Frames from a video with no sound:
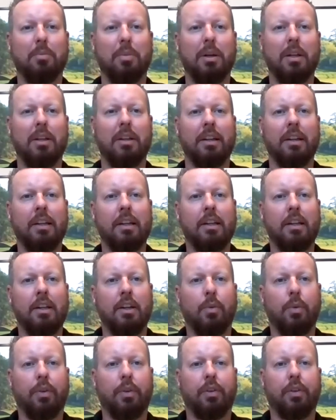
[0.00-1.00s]
But
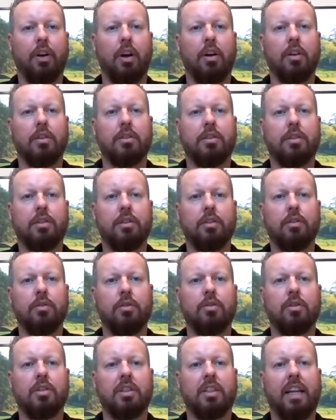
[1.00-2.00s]
with regards to
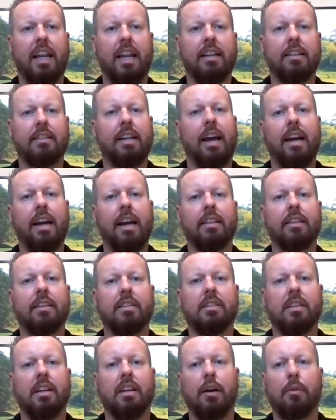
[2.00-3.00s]
just kind of tying
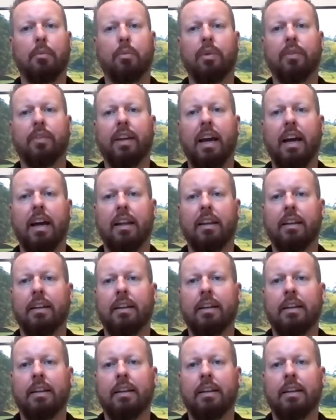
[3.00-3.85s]
this up, we've got